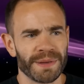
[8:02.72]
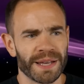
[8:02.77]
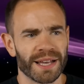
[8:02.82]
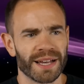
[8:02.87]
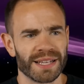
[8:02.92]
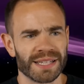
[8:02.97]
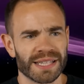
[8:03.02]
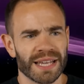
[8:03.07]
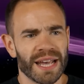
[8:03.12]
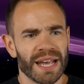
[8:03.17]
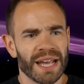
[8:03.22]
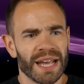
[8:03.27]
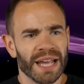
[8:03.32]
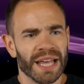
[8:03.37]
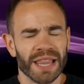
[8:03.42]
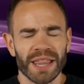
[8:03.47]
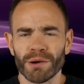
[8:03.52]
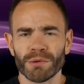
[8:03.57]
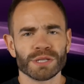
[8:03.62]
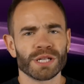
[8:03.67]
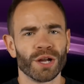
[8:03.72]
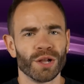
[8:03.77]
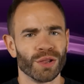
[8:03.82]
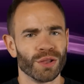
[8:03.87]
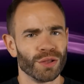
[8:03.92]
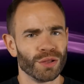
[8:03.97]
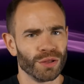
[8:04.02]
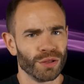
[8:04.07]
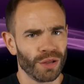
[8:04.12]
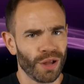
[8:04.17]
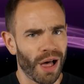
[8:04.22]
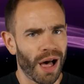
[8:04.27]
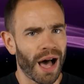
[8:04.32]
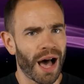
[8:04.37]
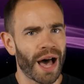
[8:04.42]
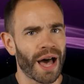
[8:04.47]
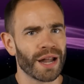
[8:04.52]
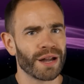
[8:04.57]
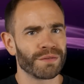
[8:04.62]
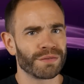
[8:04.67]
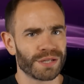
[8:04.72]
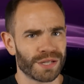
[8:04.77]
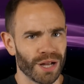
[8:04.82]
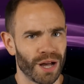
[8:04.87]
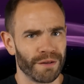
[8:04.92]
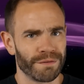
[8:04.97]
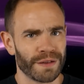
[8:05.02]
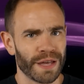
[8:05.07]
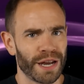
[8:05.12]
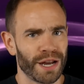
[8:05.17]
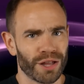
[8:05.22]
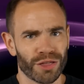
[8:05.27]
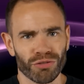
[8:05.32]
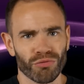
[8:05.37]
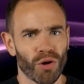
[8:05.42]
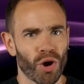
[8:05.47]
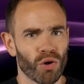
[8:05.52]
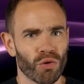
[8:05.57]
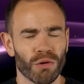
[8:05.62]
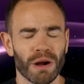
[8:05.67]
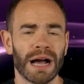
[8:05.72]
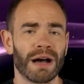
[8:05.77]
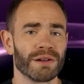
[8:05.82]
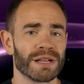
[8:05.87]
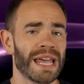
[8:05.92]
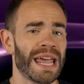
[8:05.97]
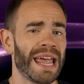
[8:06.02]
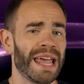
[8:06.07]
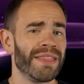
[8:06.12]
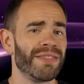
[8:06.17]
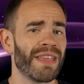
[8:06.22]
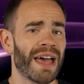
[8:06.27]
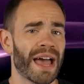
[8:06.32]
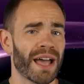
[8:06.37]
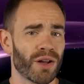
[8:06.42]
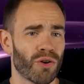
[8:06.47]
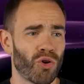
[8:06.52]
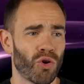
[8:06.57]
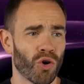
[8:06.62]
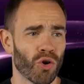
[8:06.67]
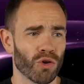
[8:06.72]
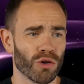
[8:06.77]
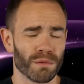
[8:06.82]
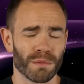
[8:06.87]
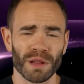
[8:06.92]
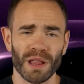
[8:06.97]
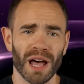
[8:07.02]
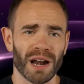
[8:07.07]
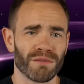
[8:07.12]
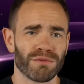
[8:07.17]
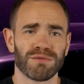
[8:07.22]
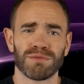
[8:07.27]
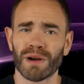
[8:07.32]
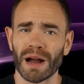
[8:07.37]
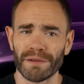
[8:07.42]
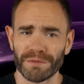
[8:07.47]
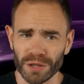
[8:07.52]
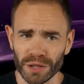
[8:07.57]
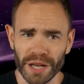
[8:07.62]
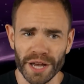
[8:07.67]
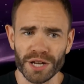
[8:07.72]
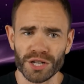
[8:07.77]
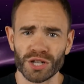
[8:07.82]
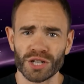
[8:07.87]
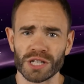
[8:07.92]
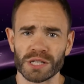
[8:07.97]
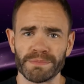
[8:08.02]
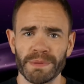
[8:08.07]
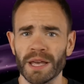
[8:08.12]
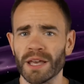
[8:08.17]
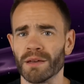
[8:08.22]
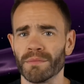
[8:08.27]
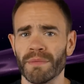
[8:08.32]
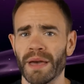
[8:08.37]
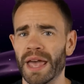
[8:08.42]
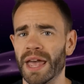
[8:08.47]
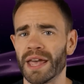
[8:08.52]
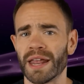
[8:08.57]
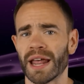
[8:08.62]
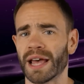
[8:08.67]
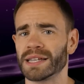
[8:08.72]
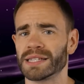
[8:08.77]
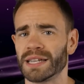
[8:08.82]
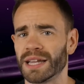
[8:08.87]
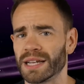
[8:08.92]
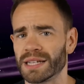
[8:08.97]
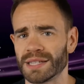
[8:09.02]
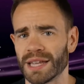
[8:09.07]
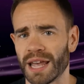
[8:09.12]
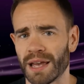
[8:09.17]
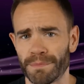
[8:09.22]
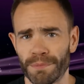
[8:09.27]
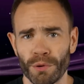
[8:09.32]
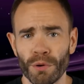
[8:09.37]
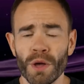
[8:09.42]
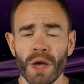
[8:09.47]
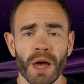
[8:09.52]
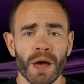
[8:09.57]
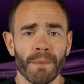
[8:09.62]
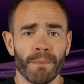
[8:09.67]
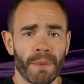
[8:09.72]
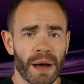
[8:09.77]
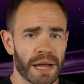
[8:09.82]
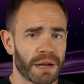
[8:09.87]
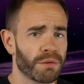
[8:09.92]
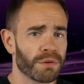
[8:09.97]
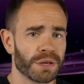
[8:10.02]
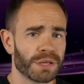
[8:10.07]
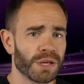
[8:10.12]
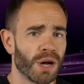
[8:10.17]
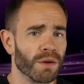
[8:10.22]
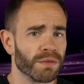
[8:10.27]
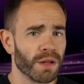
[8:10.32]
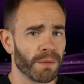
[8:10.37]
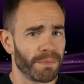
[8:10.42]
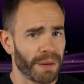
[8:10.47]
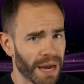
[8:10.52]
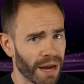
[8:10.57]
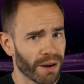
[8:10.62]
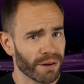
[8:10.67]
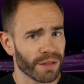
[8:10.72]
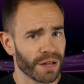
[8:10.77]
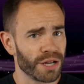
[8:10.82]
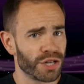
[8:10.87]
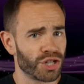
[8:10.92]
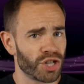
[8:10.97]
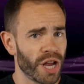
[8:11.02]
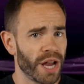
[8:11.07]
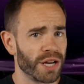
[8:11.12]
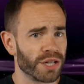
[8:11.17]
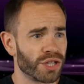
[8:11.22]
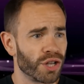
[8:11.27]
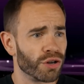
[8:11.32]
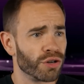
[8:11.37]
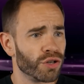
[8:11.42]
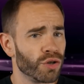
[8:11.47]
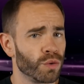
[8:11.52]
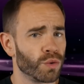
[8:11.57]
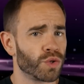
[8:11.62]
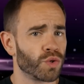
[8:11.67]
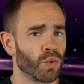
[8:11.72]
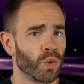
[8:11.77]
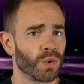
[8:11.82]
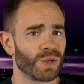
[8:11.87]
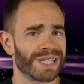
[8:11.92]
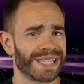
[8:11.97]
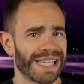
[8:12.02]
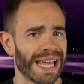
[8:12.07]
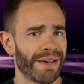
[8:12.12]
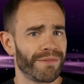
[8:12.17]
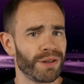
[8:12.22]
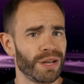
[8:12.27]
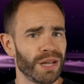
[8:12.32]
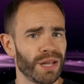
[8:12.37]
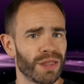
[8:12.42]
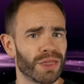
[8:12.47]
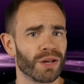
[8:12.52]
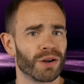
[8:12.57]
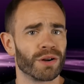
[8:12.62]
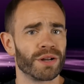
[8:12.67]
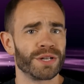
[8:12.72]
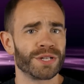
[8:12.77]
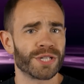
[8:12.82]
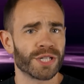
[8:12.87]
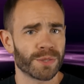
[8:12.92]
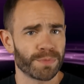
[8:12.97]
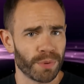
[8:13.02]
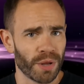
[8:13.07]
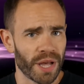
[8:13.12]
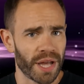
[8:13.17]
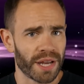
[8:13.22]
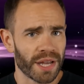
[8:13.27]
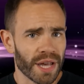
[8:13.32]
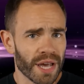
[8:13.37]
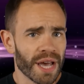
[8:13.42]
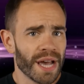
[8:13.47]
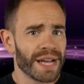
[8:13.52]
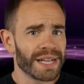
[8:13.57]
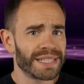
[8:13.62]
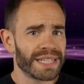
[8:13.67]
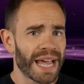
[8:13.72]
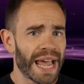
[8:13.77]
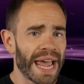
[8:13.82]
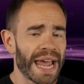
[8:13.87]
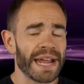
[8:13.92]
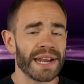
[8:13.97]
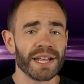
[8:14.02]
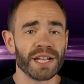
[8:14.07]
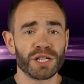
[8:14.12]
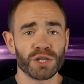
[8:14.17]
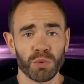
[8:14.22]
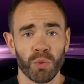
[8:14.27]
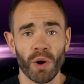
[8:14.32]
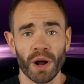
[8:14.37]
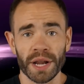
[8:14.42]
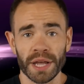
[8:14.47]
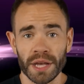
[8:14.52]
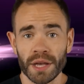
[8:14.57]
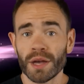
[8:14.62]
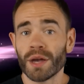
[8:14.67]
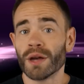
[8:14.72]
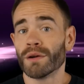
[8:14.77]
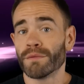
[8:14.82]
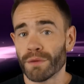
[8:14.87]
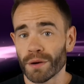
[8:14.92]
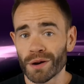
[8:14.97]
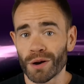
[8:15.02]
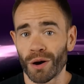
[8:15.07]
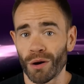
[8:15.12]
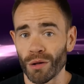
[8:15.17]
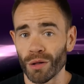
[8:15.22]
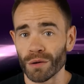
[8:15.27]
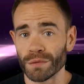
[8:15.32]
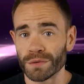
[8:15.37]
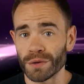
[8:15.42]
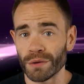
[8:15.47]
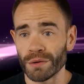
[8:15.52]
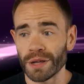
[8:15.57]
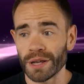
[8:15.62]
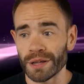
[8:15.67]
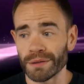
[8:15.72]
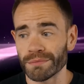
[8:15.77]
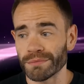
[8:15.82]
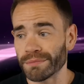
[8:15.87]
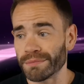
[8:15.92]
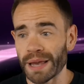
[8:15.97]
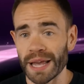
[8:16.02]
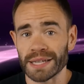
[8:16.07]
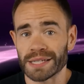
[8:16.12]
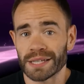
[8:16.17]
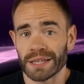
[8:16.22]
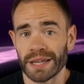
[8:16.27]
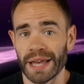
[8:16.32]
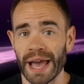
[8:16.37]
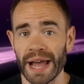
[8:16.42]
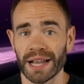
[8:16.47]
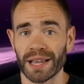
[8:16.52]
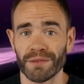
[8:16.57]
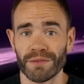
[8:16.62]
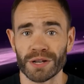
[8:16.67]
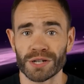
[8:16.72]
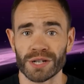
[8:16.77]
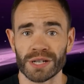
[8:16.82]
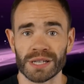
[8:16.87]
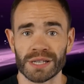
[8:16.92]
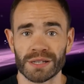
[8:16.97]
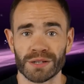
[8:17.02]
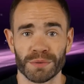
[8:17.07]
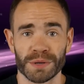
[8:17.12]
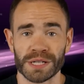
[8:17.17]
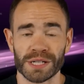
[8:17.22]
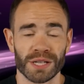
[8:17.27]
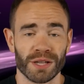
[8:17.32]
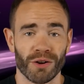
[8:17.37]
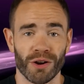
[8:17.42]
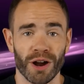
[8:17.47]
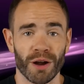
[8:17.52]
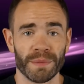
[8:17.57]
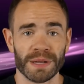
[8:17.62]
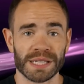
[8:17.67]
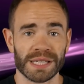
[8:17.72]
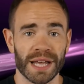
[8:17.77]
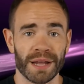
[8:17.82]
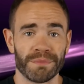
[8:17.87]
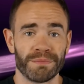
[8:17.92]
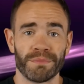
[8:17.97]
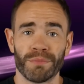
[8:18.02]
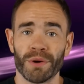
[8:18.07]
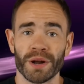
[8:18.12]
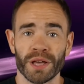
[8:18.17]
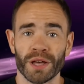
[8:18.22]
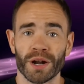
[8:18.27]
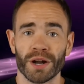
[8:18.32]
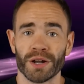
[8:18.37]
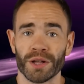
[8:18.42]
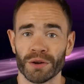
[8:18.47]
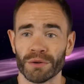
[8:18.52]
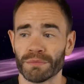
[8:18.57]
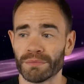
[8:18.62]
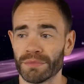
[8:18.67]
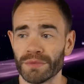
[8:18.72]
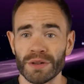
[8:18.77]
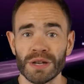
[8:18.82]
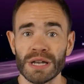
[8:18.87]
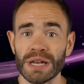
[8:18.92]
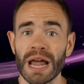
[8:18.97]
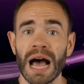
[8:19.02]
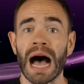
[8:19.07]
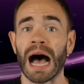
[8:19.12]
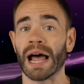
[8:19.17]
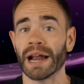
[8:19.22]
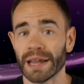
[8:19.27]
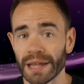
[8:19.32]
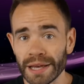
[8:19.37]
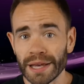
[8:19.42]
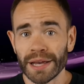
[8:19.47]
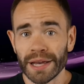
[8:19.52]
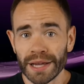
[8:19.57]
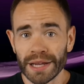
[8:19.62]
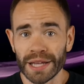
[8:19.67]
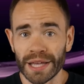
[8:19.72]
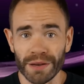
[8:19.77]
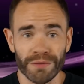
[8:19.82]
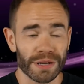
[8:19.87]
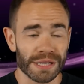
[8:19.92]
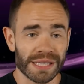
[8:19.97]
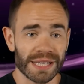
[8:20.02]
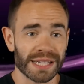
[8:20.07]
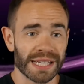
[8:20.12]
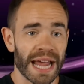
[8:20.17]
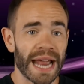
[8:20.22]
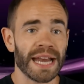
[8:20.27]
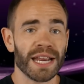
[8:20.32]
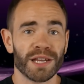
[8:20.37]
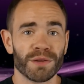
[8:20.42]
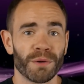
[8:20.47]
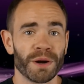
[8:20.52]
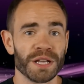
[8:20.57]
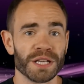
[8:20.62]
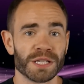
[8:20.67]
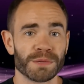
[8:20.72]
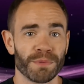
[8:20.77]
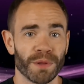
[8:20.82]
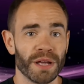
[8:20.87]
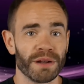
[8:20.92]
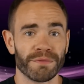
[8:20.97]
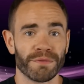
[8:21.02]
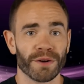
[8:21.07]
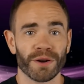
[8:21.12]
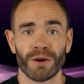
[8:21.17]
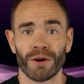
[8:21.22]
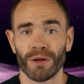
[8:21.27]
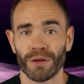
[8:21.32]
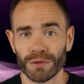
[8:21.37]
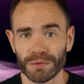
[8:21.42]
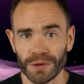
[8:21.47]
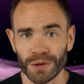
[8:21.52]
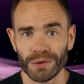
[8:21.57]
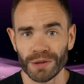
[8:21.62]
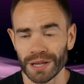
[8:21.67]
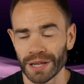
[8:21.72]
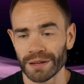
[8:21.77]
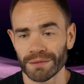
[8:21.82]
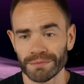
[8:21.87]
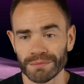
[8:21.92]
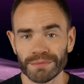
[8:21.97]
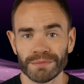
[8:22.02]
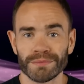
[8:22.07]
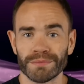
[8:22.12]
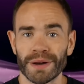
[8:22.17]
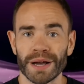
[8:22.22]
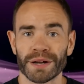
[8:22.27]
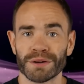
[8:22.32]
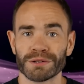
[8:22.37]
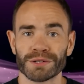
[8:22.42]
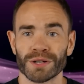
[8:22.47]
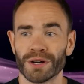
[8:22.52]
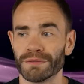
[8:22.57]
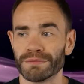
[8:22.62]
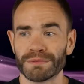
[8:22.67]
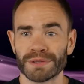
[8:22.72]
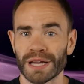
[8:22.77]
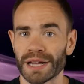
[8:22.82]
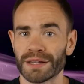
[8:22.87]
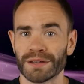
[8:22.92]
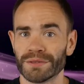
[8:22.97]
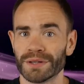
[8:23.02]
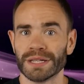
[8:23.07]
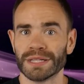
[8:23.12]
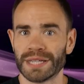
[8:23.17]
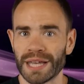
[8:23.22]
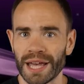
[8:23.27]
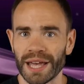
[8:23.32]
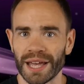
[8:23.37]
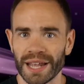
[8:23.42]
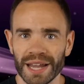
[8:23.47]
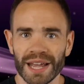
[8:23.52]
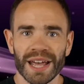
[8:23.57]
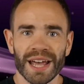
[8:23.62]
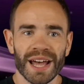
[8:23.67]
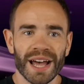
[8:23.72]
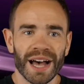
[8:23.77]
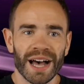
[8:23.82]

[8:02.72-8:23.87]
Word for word: because there was a lot of stuff getting thrown around in that courtroom, a lot of revelations being made. As an example, Microsoft apparently changed their usual 70 30 split to 80 20 for Call of Duty, and basically Activision twisted their arm and said, What are you going to do? Not give us this 80 20 split for Call of Duty, and Microsoft technically did.